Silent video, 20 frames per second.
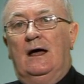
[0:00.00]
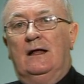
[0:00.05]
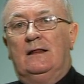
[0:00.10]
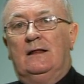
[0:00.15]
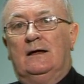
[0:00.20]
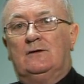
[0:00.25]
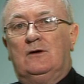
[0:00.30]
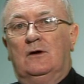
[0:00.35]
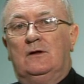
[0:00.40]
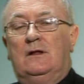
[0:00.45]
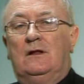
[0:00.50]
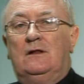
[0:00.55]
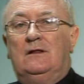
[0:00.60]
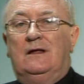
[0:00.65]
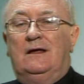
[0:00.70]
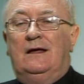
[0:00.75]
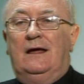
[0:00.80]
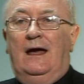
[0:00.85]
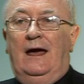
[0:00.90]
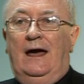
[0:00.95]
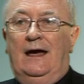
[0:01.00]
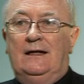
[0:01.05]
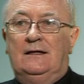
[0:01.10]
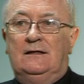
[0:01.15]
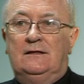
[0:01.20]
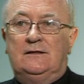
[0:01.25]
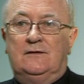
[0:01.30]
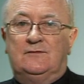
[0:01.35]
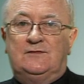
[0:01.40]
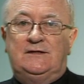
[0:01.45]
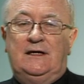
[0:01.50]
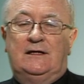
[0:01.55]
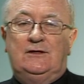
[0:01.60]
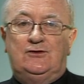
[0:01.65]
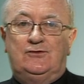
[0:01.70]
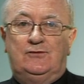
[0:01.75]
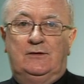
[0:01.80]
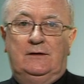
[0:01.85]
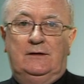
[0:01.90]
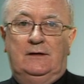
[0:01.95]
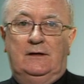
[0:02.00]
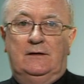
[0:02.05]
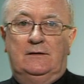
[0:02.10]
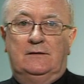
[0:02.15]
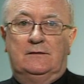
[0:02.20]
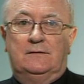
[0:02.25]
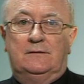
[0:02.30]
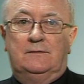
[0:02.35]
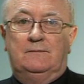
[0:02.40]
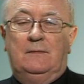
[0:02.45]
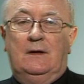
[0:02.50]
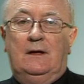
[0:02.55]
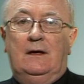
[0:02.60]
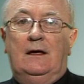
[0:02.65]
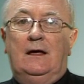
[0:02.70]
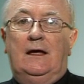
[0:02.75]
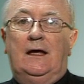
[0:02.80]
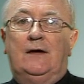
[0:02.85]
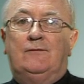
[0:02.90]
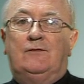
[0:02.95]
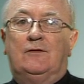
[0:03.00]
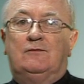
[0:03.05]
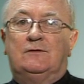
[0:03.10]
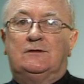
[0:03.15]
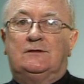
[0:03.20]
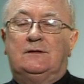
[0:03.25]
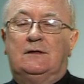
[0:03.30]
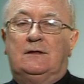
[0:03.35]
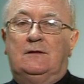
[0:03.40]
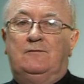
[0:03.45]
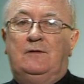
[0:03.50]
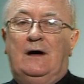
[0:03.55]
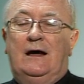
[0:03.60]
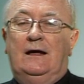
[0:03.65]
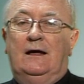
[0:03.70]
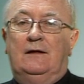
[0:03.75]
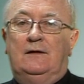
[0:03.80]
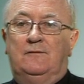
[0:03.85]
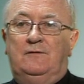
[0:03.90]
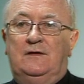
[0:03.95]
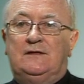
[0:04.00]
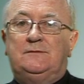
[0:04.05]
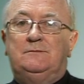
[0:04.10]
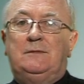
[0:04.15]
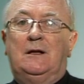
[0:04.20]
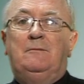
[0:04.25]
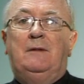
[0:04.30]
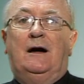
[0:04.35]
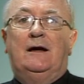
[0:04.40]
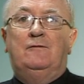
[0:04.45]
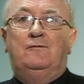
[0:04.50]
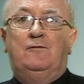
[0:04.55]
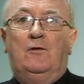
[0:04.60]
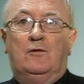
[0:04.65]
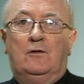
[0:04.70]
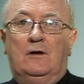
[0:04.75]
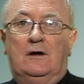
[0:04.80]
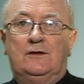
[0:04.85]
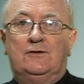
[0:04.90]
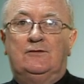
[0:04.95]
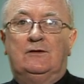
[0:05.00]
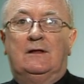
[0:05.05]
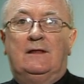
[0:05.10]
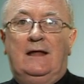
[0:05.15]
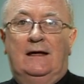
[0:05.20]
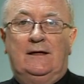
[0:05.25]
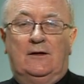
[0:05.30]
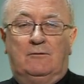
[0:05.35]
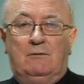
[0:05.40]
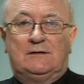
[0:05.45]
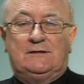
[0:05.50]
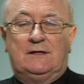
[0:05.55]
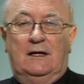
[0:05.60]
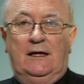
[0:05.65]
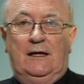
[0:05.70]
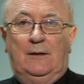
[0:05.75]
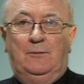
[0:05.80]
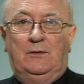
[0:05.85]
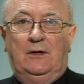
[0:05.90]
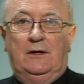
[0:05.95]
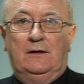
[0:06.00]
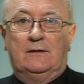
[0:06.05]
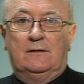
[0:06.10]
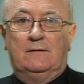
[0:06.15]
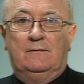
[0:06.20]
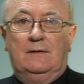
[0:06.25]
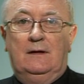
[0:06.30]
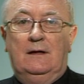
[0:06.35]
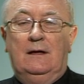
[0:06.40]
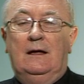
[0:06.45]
that the end of century year, if it was divisible by 400, then it was a leap year.